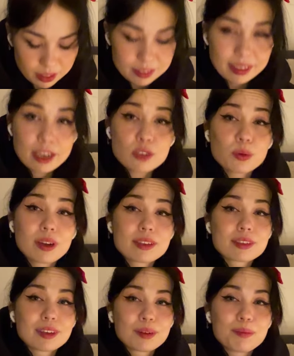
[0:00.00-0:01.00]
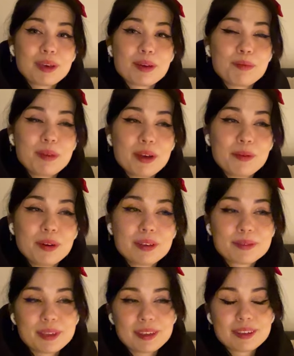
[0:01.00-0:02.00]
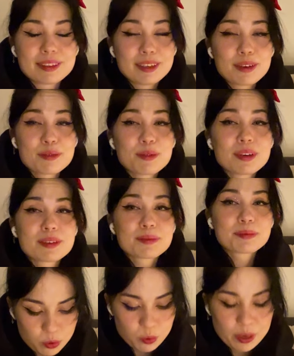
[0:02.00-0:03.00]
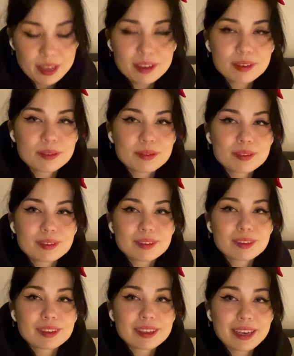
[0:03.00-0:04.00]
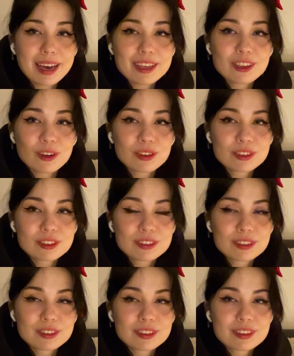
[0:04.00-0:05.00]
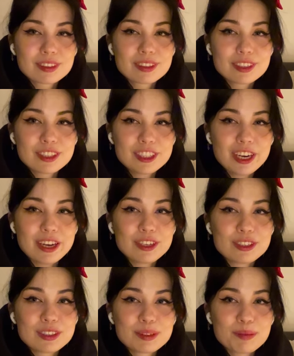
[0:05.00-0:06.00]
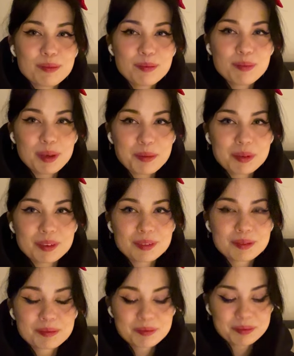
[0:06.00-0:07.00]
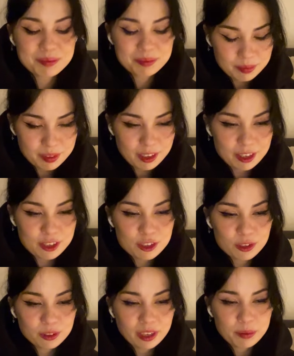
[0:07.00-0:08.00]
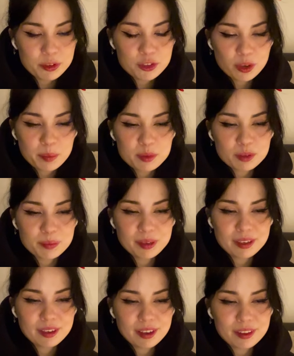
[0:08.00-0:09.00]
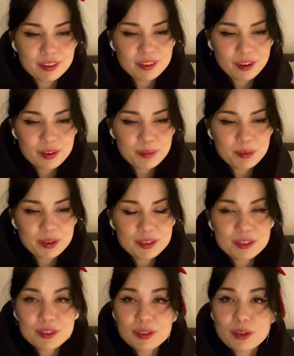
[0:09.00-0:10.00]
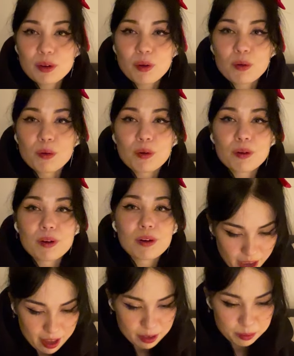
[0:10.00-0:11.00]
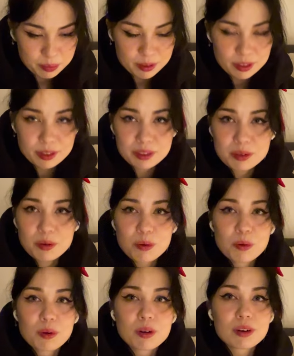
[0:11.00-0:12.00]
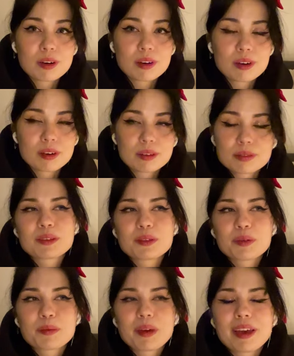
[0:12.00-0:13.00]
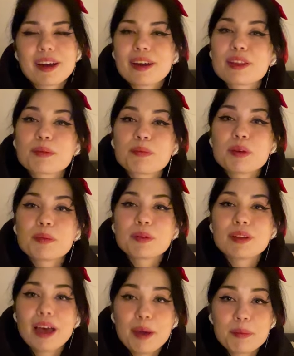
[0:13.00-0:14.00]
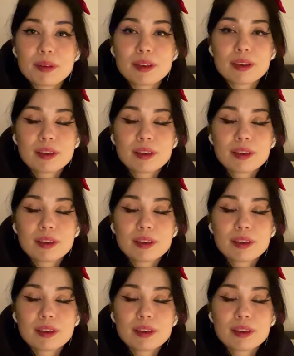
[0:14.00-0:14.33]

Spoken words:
Next one is going to be a big one and a tough one. We cannot change people. It is not our job to be a therapist or helper or to make other people happy.